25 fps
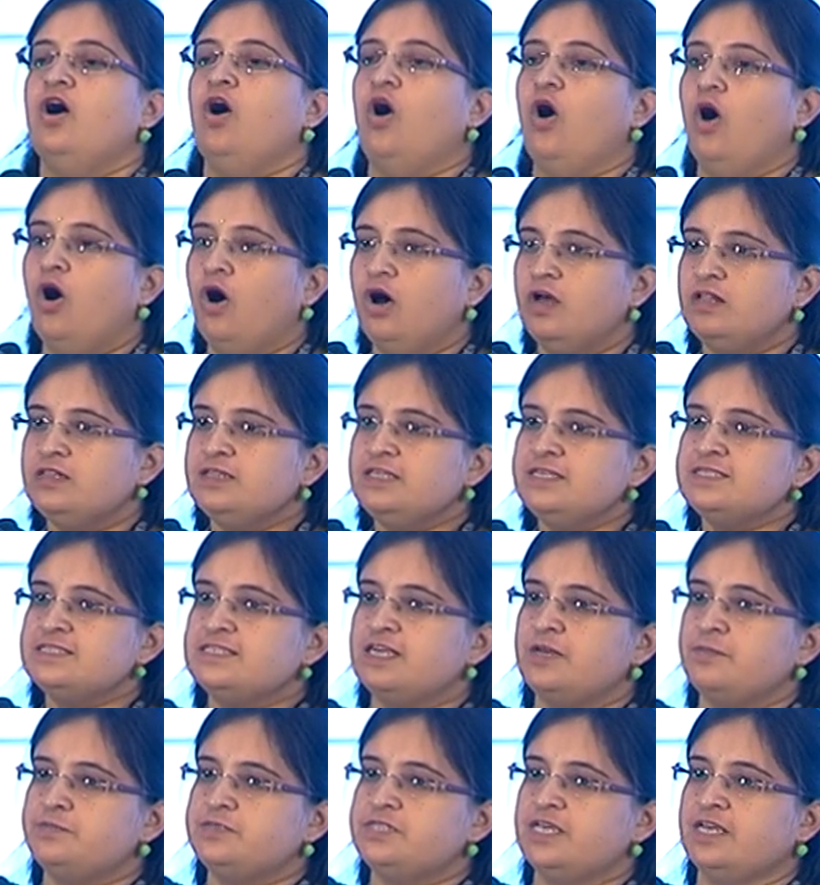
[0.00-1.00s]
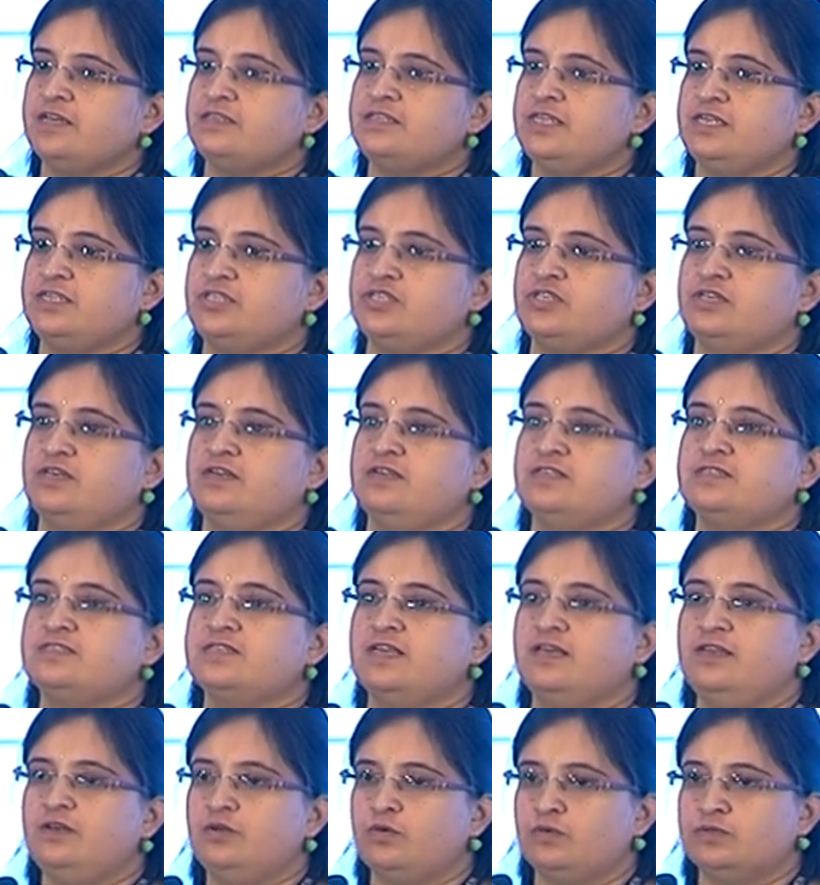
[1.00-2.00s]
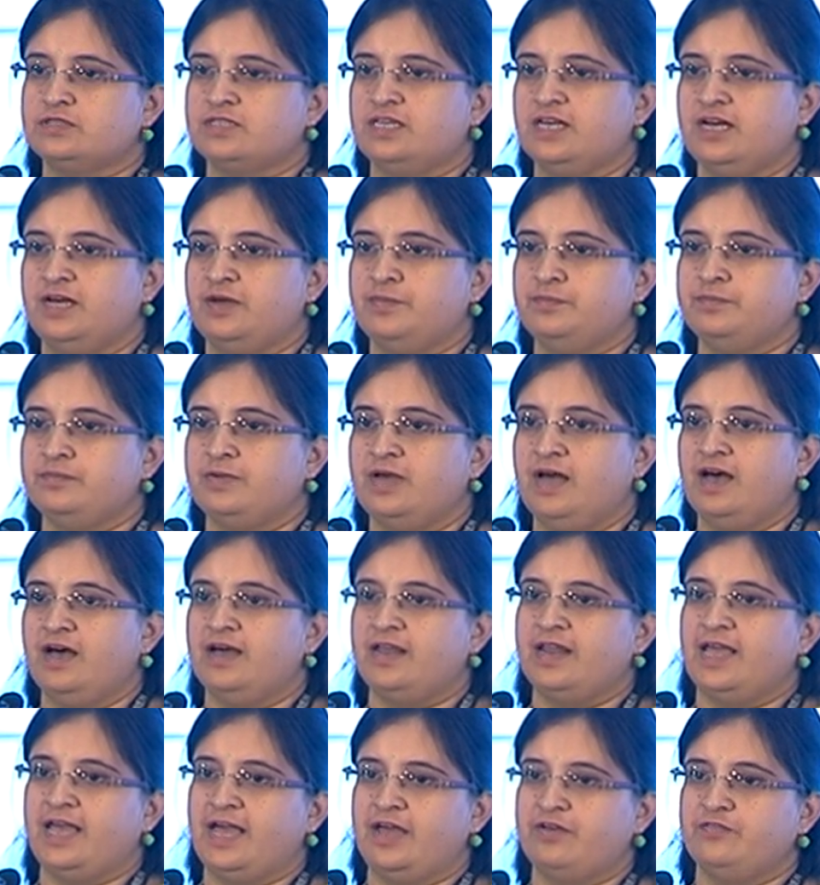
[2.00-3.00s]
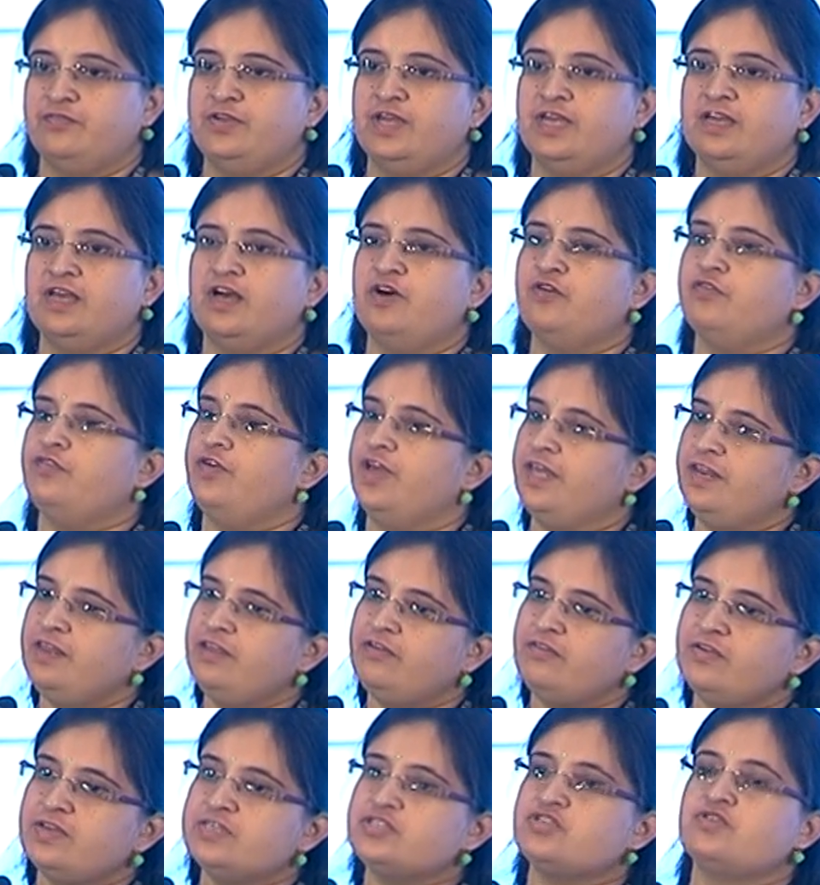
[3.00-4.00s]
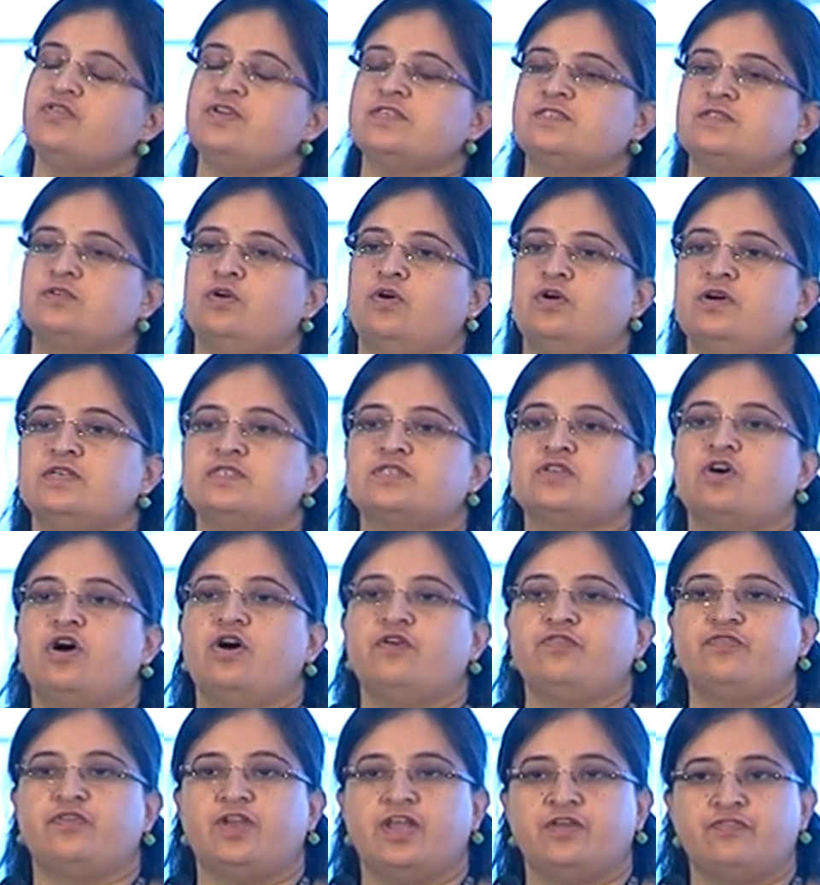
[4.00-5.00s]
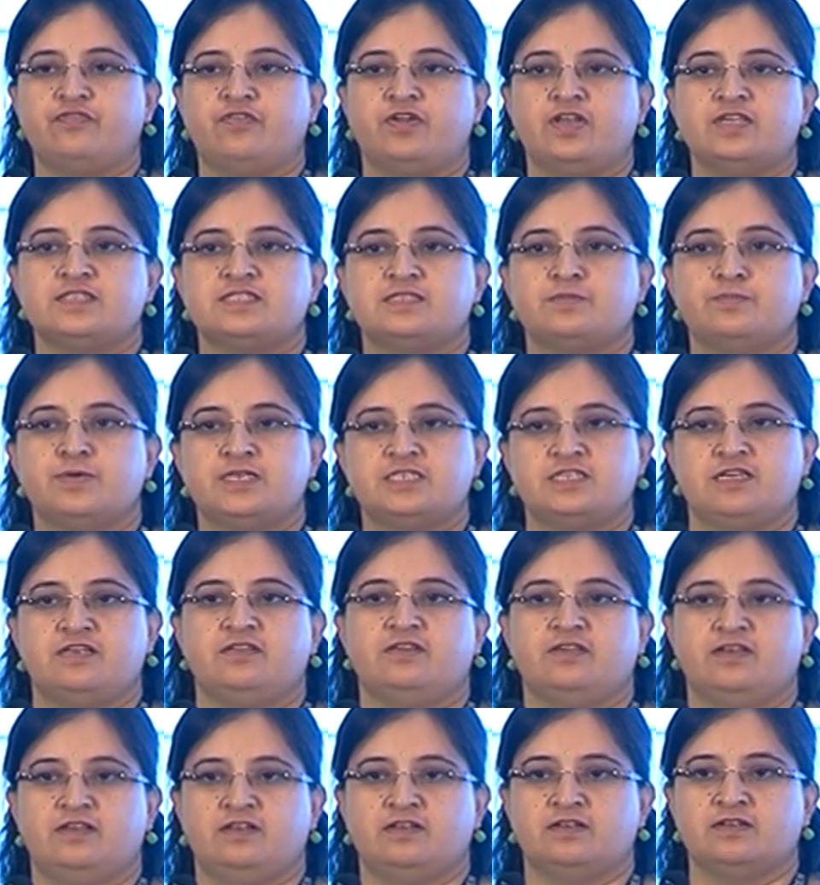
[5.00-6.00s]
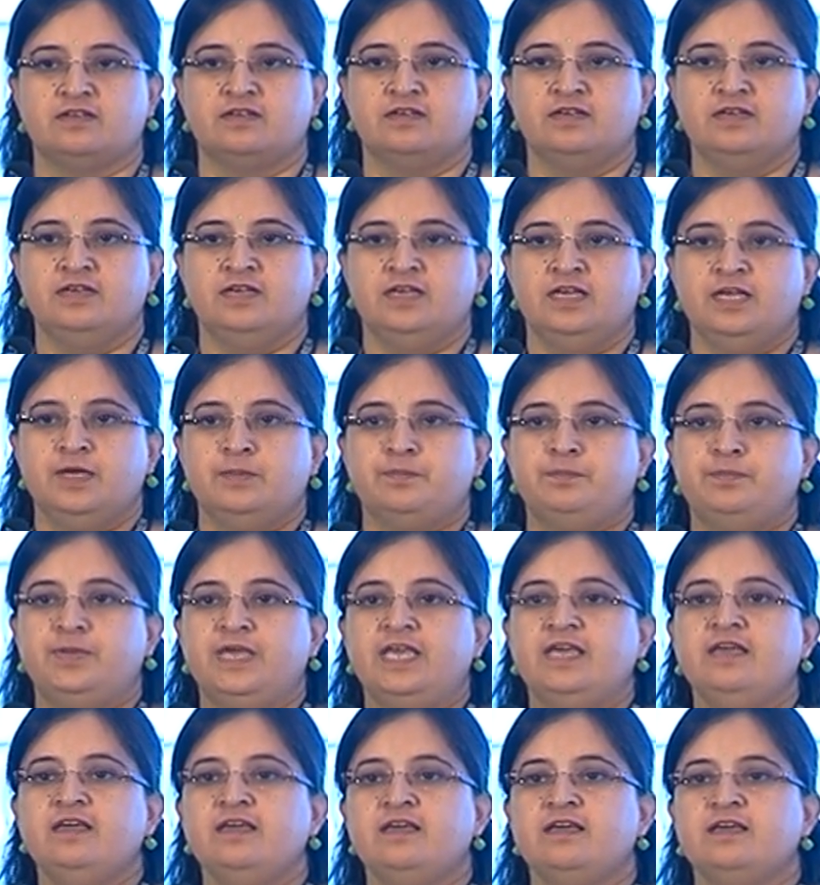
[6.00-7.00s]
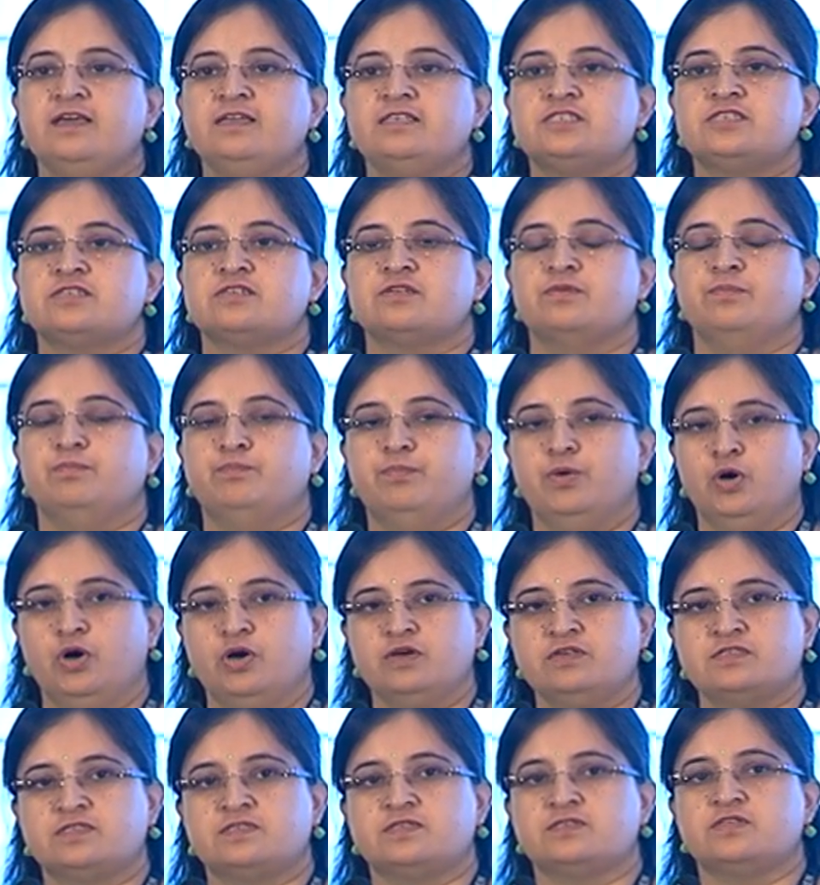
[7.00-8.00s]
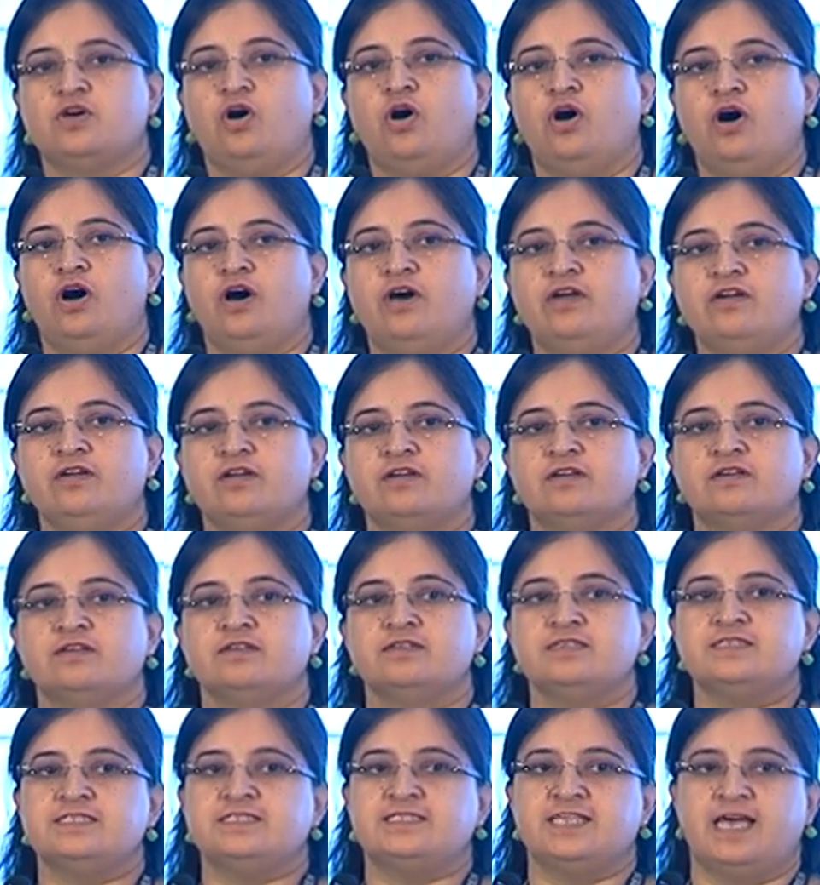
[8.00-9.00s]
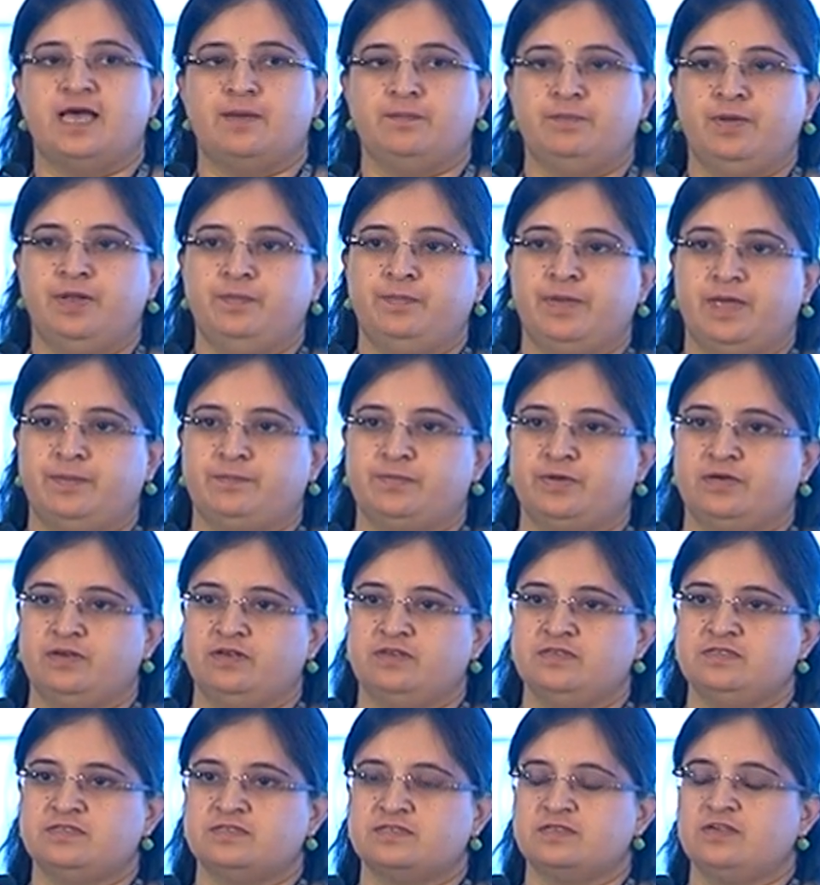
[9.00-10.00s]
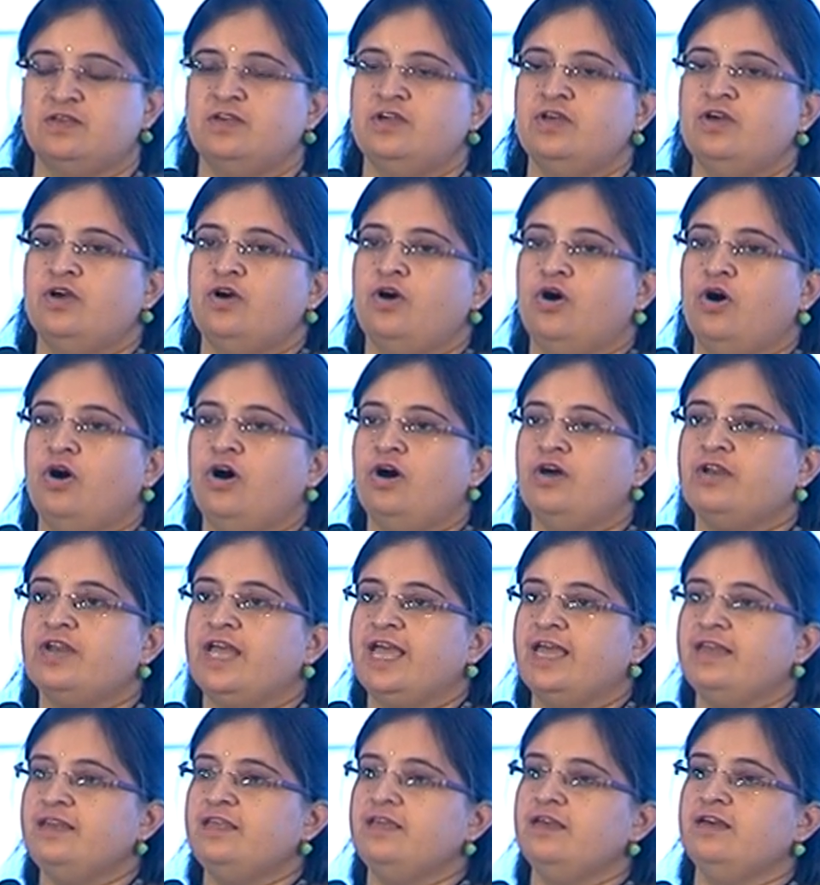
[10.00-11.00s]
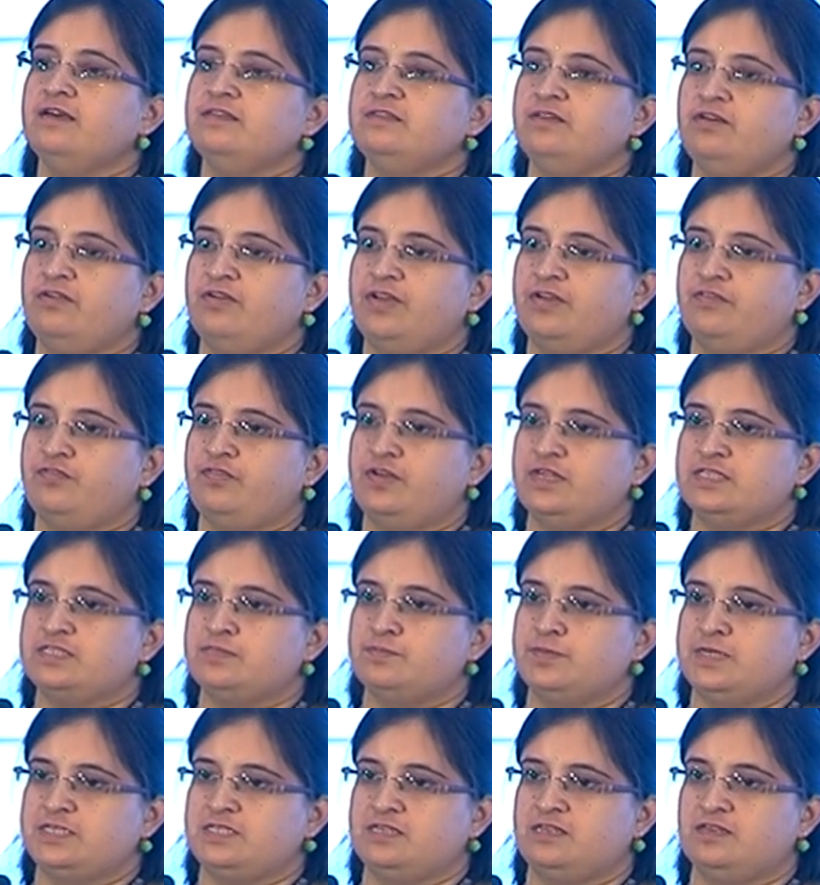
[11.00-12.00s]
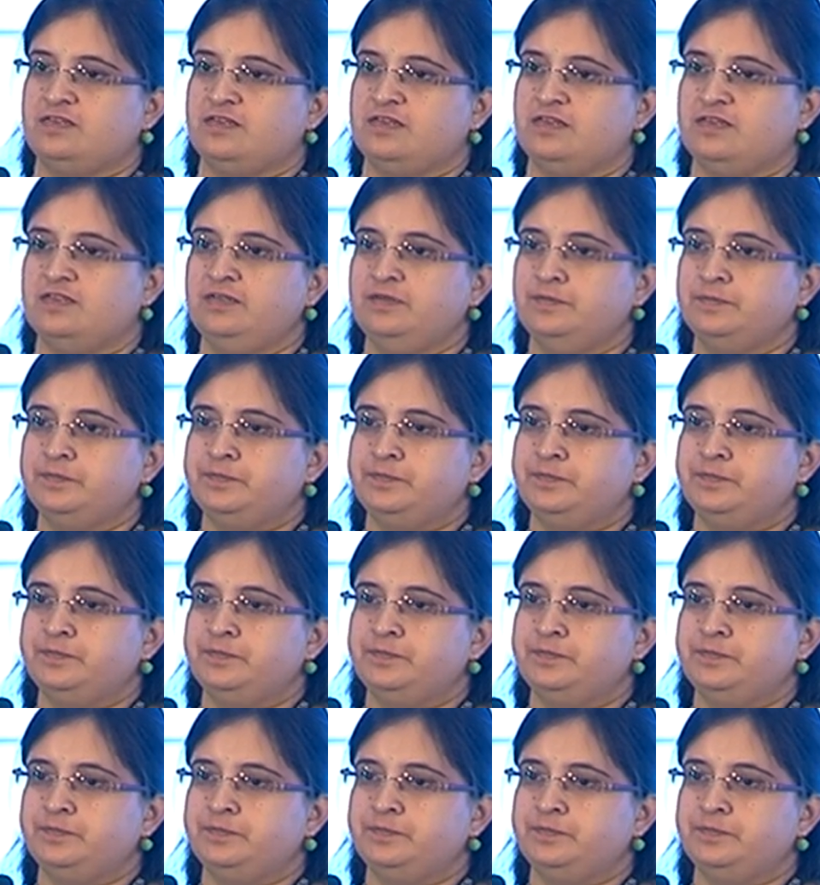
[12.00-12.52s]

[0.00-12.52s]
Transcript: All the subject teachers in Udgam are having a very rich resource of reference material be it books or sample papers or any other reference material,